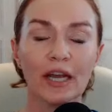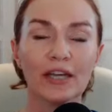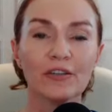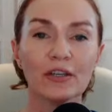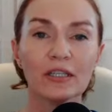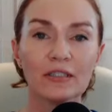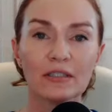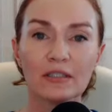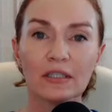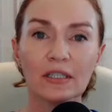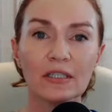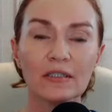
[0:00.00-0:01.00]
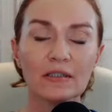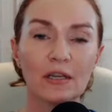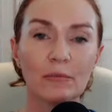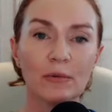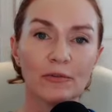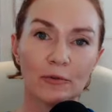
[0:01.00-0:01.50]
and you can see
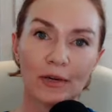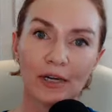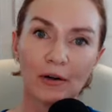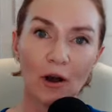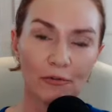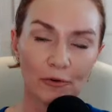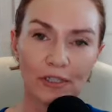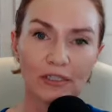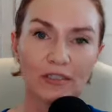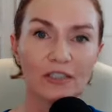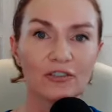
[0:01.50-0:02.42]
some of the great offerings